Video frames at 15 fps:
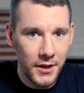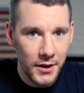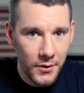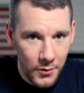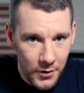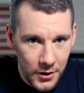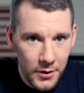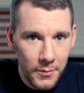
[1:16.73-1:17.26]

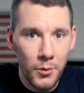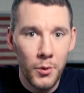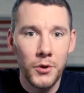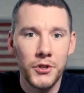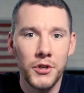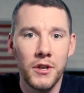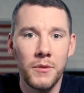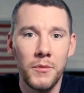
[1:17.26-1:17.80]
within the
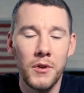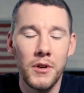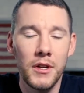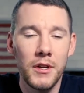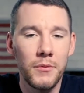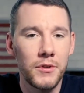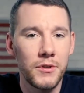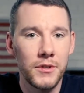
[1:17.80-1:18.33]
Porsche community,
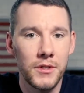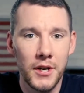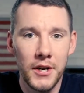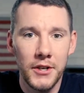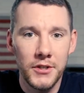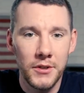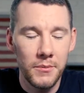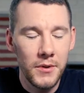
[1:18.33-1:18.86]
which is
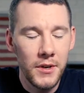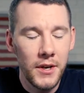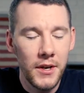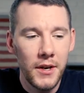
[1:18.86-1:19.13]
awesome.